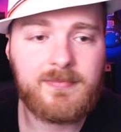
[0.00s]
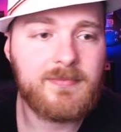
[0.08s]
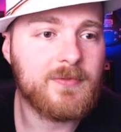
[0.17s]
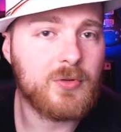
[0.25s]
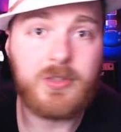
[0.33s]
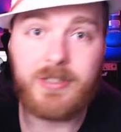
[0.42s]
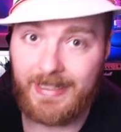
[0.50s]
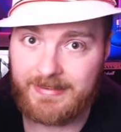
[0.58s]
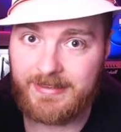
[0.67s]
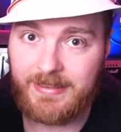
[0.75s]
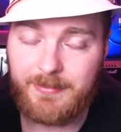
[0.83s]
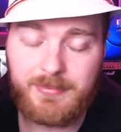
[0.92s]
for
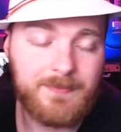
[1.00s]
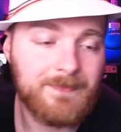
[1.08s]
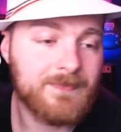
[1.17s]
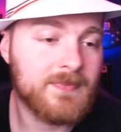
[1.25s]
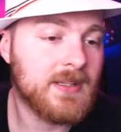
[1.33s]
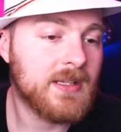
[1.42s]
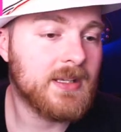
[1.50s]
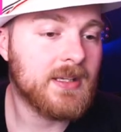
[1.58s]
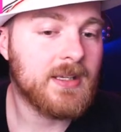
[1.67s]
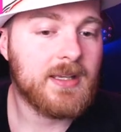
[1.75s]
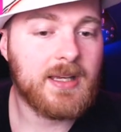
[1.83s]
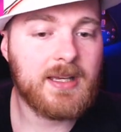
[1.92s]
that tip,
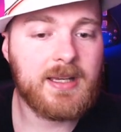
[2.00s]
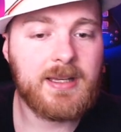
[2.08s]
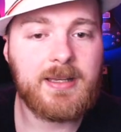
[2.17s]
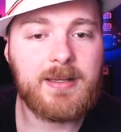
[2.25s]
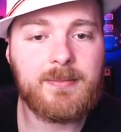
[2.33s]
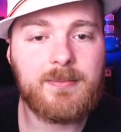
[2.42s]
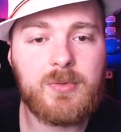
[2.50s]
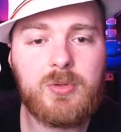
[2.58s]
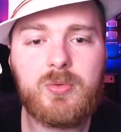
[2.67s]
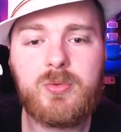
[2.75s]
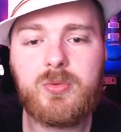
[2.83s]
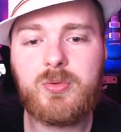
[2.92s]
um,
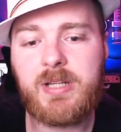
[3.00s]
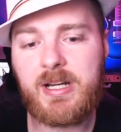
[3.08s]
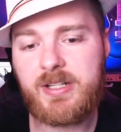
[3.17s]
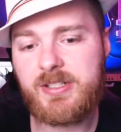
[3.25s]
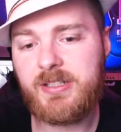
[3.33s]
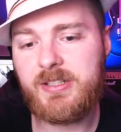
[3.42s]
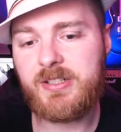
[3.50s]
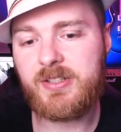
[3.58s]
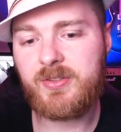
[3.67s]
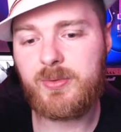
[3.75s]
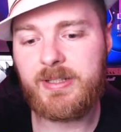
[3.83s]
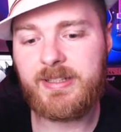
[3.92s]
you could actually
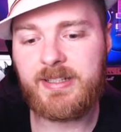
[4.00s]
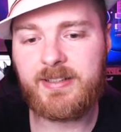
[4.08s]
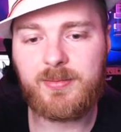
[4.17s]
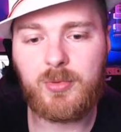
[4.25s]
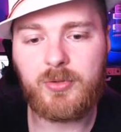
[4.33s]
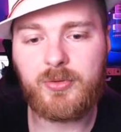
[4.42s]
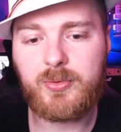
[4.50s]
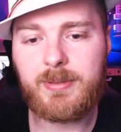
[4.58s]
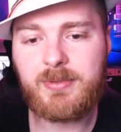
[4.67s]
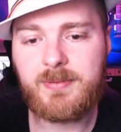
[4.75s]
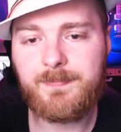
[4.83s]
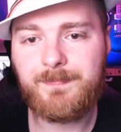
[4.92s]
just create a small
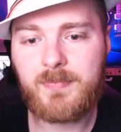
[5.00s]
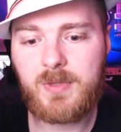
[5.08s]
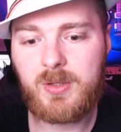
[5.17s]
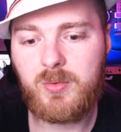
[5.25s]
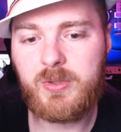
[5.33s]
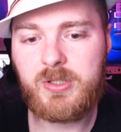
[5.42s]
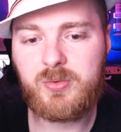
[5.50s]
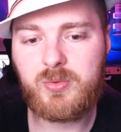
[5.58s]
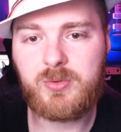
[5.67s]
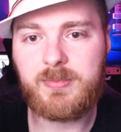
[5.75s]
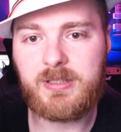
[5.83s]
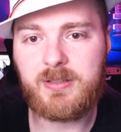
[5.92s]
script which
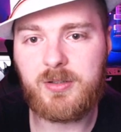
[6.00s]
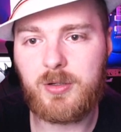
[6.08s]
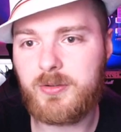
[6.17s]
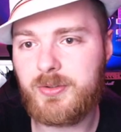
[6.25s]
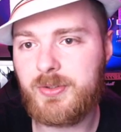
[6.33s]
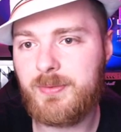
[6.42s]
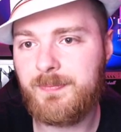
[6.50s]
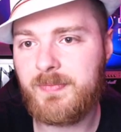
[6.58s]
would be called